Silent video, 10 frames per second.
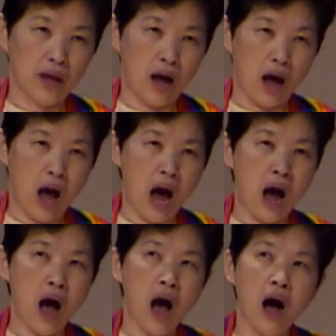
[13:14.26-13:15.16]
uh,
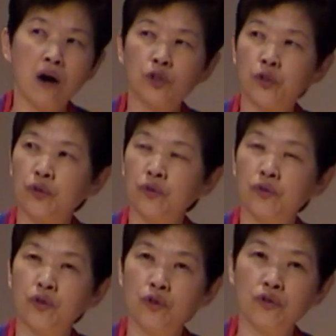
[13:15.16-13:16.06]
how to
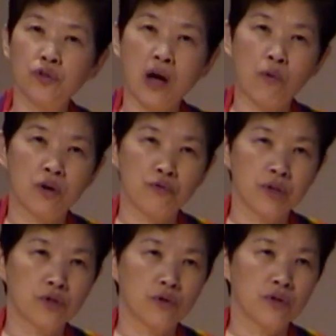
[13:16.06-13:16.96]
use our
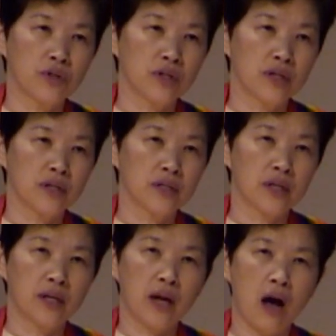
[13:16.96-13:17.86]
resources
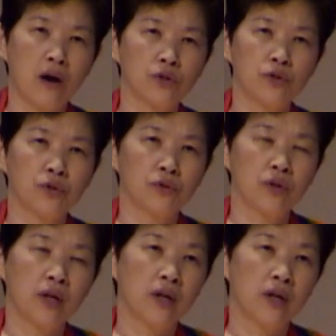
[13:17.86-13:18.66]
and how to